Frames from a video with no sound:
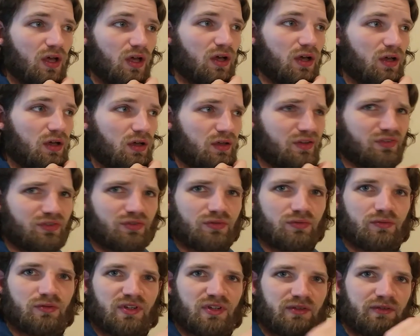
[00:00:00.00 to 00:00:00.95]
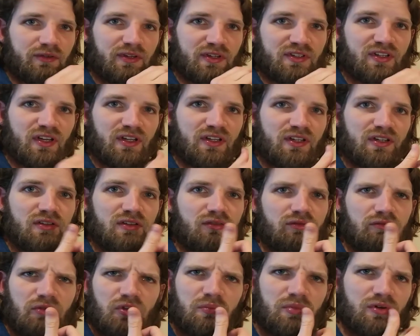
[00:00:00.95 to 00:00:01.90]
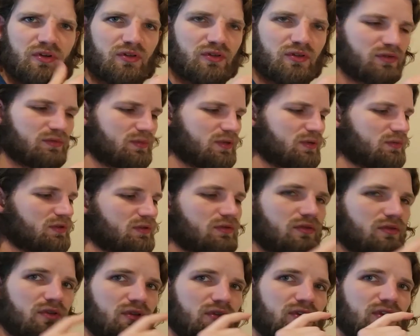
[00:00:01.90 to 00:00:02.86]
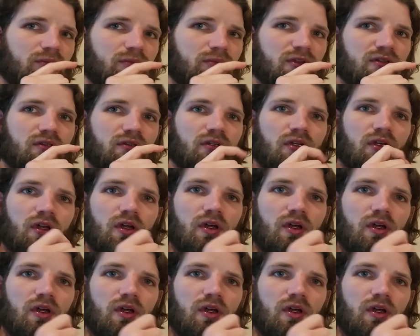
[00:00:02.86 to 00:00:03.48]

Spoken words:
unless they're really, really tiny notebooks, maybe like that big.